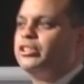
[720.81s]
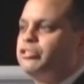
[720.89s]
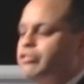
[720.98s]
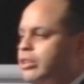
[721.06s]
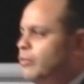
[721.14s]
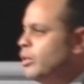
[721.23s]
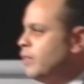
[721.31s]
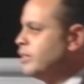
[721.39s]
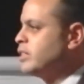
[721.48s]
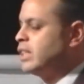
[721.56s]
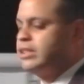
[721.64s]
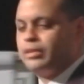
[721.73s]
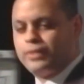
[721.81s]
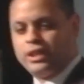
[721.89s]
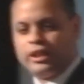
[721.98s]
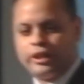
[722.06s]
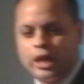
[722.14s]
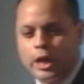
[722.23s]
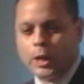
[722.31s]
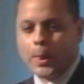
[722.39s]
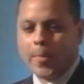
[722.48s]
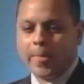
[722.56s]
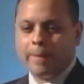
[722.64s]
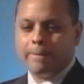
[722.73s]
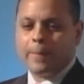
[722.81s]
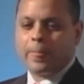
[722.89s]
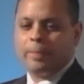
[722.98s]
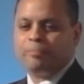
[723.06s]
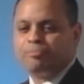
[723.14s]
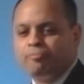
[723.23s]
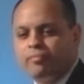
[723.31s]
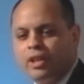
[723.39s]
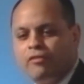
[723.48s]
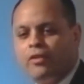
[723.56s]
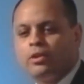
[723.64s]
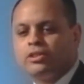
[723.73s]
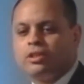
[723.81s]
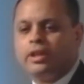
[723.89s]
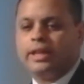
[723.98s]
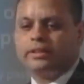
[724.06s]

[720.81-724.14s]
industry if we ever say something like that. Focus on